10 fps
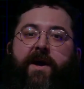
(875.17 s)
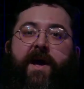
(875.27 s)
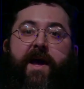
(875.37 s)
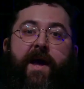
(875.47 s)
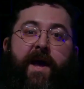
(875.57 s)

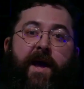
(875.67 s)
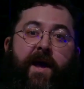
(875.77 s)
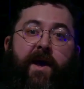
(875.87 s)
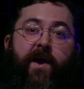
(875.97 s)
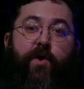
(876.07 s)

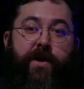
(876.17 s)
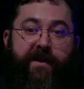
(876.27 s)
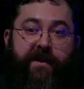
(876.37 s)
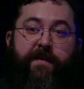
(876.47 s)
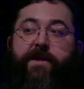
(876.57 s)

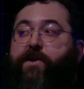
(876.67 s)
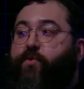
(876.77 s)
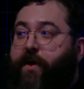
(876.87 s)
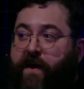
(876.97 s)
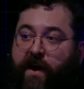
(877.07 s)
connectivity to
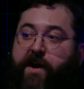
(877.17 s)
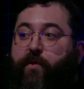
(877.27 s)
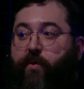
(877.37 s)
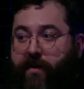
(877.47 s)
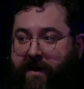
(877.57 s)
the
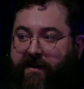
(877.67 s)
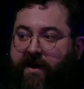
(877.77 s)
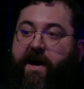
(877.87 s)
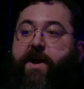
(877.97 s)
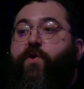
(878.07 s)
network
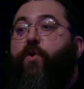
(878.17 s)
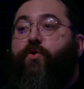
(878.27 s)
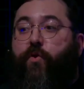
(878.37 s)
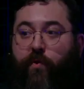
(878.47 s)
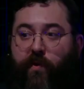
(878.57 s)
data, and
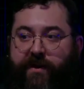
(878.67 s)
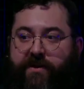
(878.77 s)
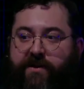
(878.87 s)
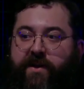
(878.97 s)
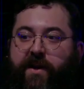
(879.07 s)
not always,